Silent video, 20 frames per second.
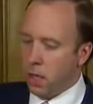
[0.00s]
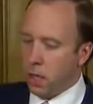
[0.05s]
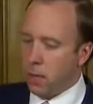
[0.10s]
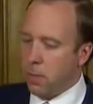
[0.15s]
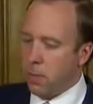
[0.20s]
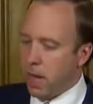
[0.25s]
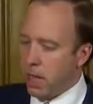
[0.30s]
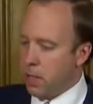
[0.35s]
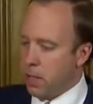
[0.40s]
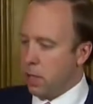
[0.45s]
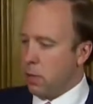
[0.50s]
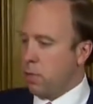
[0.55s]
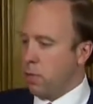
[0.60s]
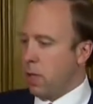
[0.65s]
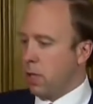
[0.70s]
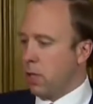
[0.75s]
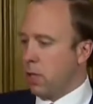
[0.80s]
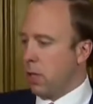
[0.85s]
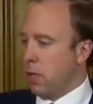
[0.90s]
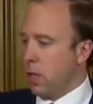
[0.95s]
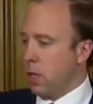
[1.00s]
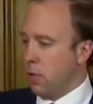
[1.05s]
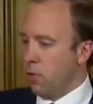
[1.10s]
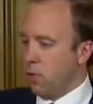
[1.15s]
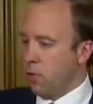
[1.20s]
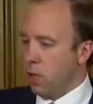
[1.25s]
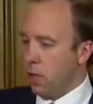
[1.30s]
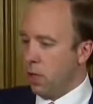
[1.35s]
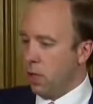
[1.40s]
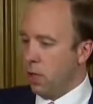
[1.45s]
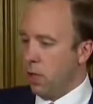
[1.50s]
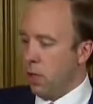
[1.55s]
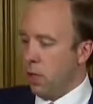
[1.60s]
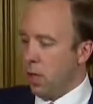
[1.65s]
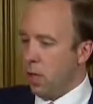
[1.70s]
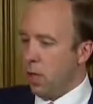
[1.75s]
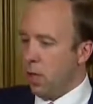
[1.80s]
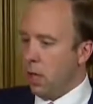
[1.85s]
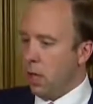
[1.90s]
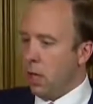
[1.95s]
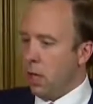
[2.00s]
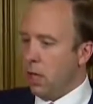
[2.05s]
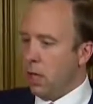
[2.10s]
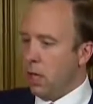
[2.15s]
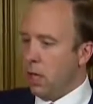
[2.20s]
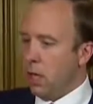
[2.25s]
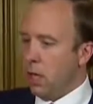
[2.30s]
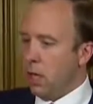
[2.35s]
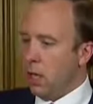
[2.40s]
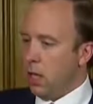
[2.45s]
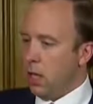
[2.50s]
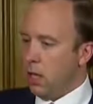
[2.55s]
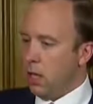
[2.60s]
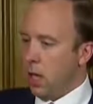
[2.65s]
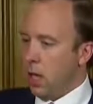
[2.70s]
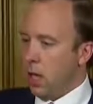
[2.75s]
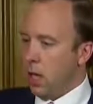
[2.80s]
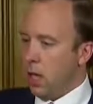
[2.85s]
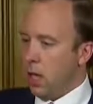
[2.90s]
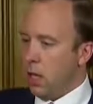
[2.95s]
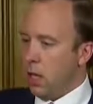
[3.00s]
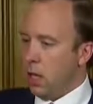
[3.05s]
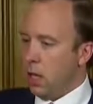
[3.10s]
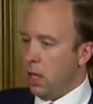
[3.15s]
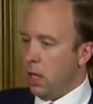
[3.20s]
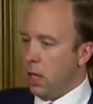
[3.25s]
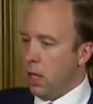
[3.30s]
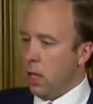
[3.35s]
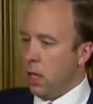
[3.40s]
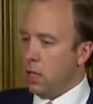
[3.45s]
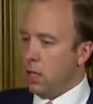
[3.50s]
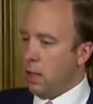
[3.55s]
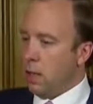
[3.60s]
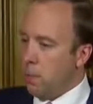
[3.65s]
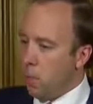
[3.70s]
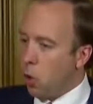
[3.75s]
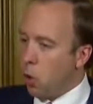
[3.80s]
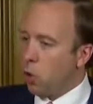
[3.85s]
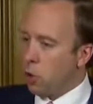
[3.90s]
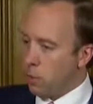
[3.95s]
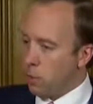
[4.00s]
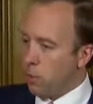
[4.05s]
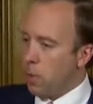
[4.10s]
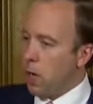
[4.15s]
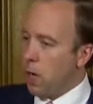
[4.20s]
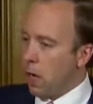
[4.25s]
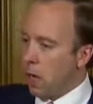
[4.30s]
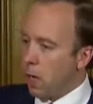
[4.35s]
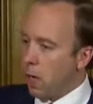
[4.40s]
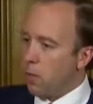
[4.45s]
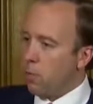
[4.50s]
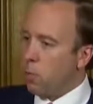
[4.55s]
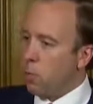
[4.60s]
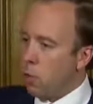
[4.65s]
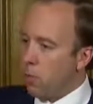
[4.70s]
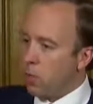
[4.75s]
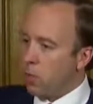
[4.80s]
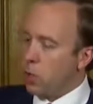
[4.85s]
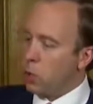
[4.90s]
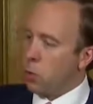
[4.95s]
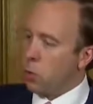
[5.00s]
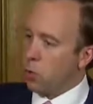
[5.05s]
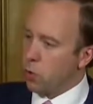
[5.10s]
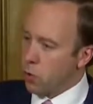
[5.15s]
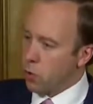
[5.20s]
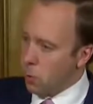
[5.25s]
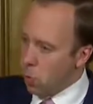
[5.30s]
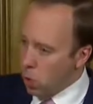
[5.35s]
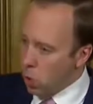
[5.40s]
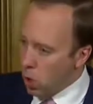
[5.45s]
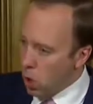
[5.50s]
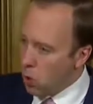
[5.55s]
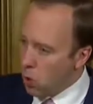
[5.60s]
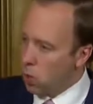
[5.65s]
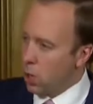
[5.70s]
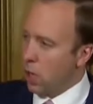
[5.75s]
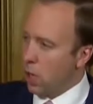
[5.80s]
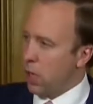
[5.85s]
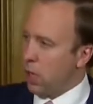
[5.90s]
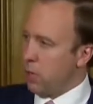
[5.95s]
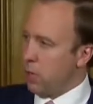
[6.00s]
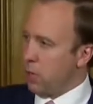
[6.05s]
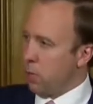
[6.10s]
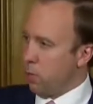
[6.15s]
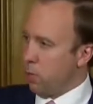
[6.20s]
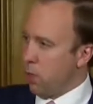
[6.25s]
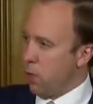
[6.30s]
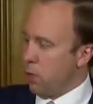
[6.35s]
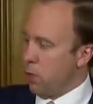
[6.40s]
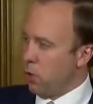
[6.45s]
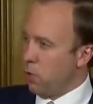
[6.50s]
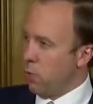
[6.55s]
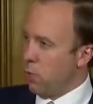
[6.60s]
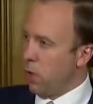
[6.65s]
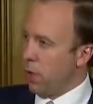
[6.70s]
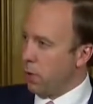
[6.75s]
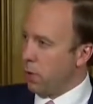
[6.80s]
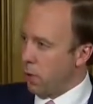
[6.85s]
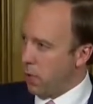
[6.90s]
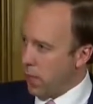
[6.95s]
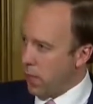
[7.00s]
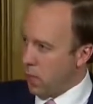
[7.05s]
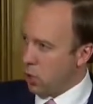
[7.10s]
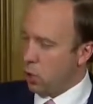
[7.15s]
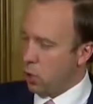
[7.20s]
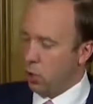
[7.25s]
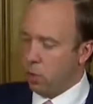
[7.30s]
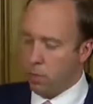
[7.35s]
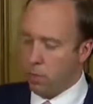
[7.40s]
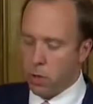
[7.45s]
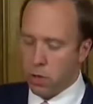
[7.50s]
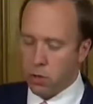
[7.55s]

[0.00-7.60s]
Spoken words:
compared to the rest of the country, it is an important part of moving towards a more localized approach rather than a national